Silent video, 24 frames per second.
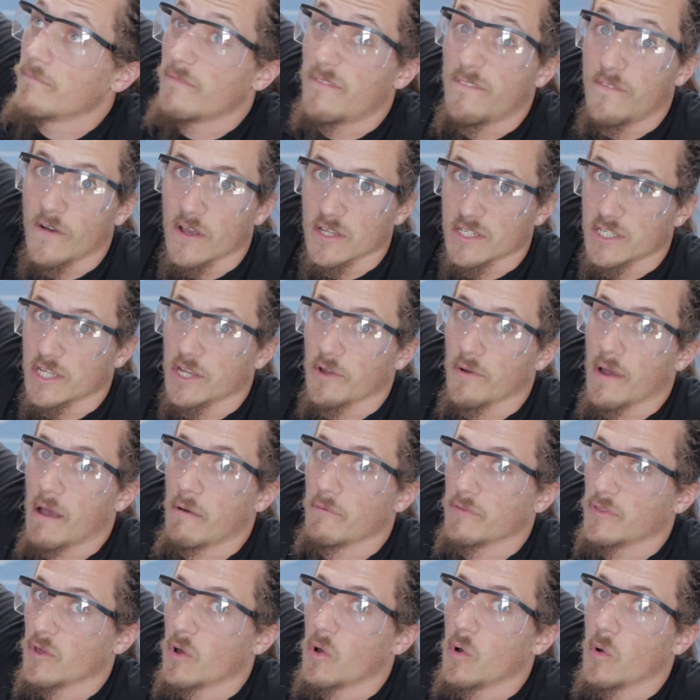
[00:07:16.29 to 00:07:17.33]
fussing around
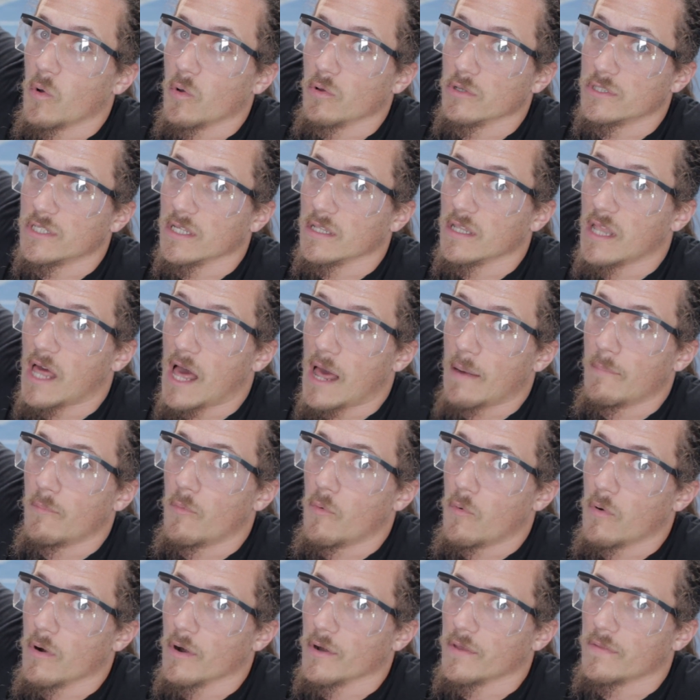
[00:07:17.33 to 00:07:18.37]
with the holds a lot
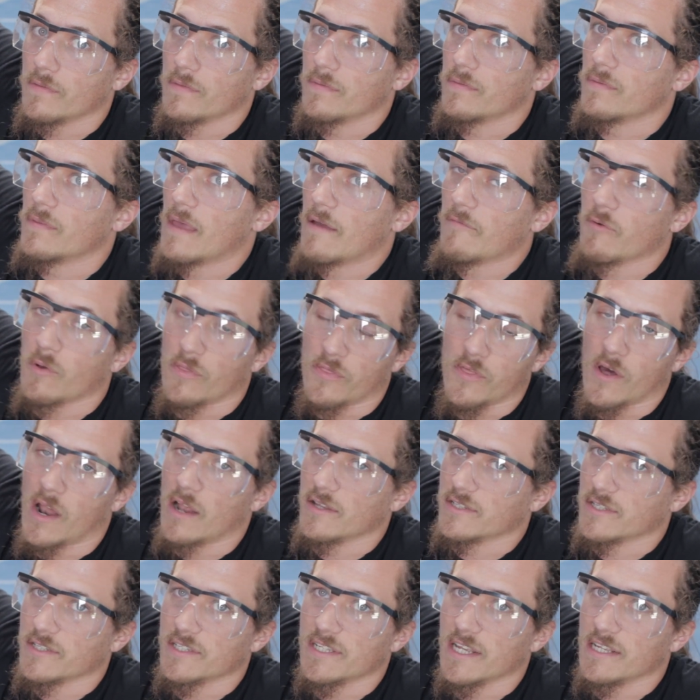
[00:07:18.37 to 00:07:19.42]
more. Everyone thought I
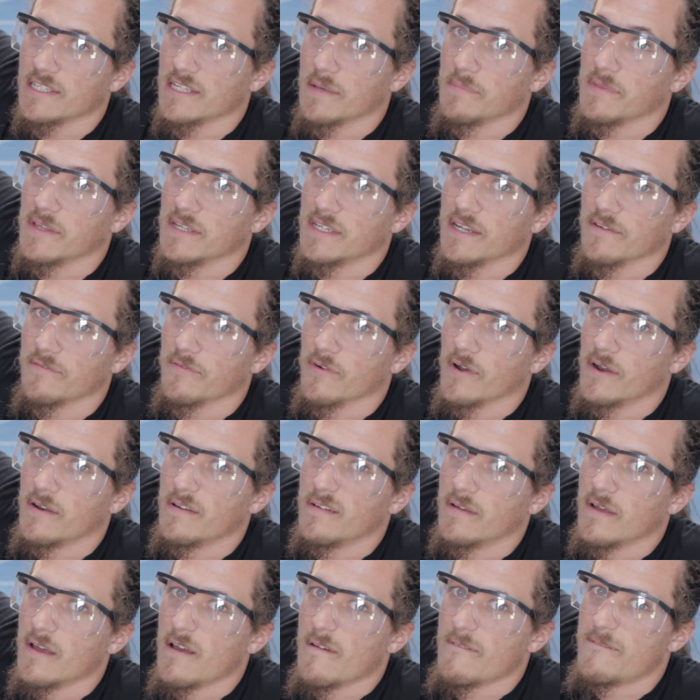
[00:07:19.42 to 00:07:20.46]
was gonna say something different.
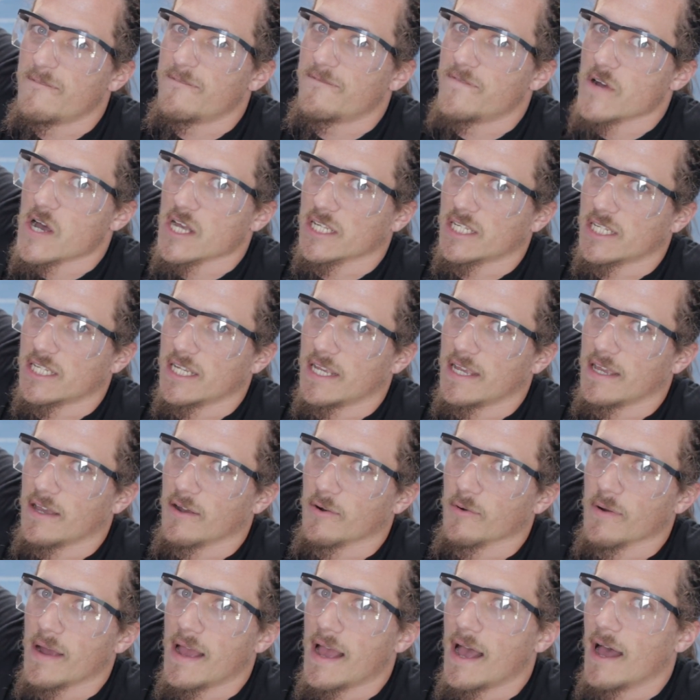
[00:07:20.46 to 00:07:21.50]
Fussing
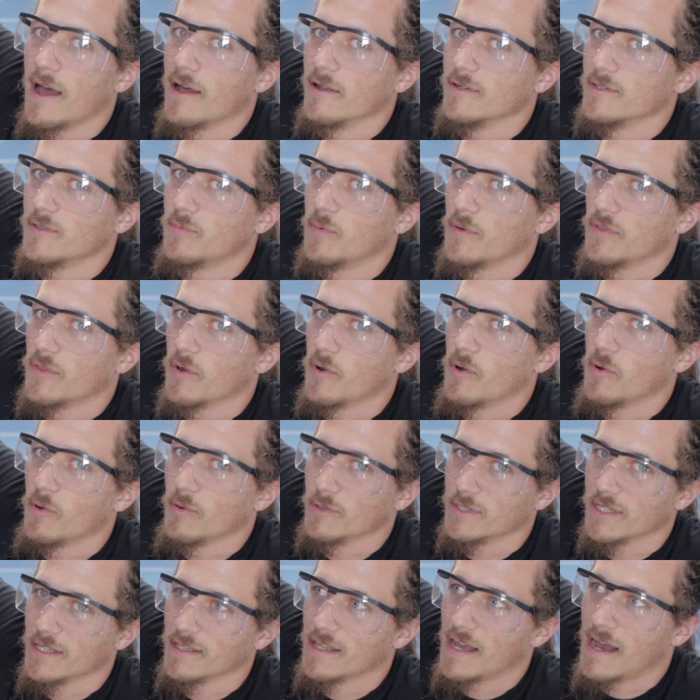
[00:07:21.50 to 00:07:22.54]
around with the
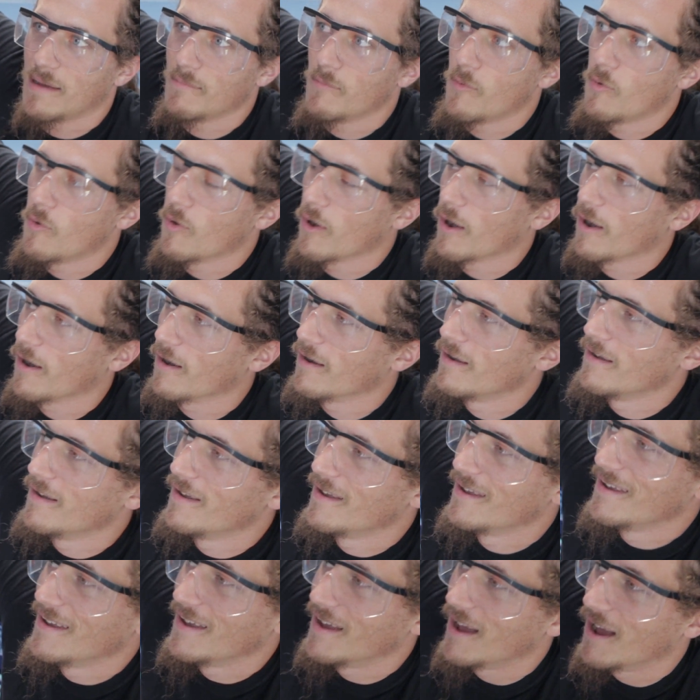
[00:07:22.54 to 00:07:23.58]
holds a lot more,
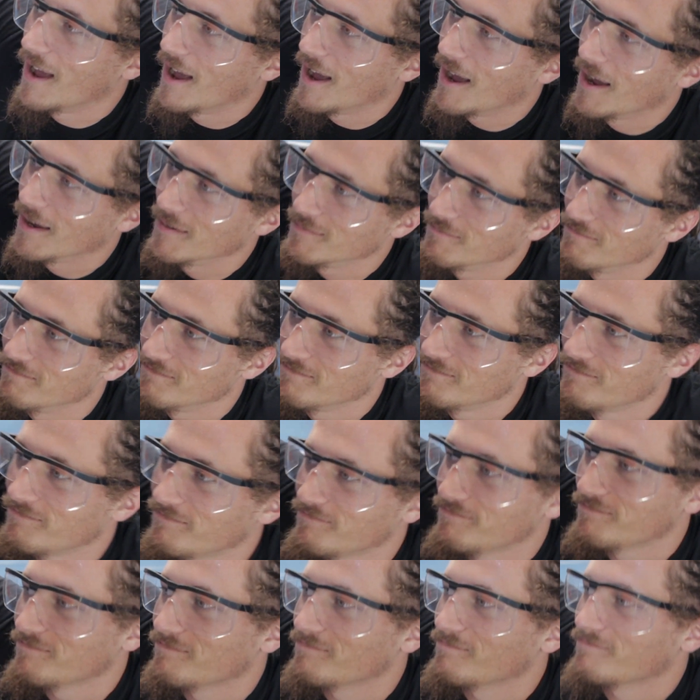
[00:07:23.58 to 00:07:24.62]

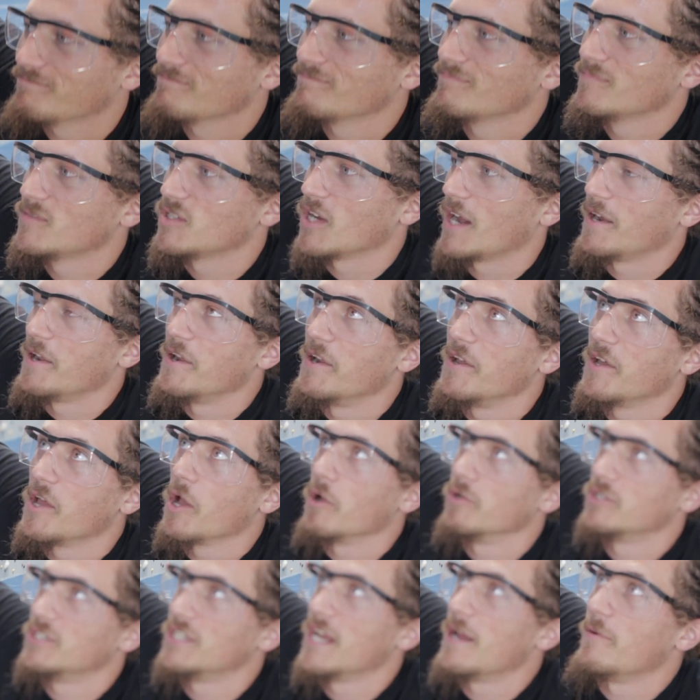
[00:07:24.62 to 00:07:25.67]
trying to
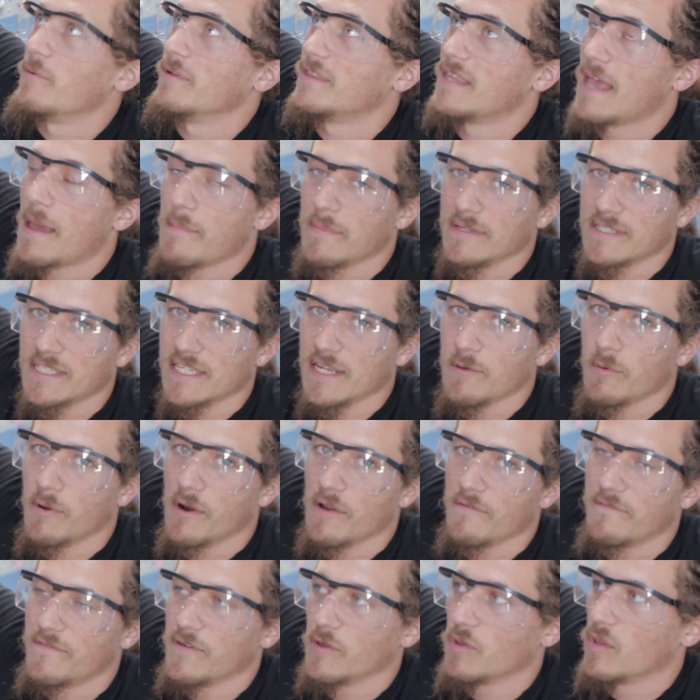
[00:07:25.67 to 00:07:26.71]
negotiate with them and see what
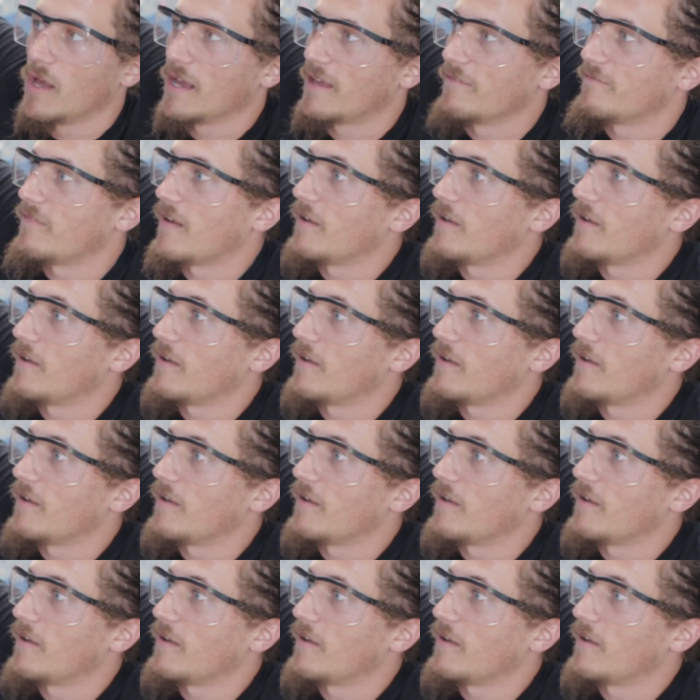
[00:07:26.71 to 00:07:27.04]
it'd feel like if I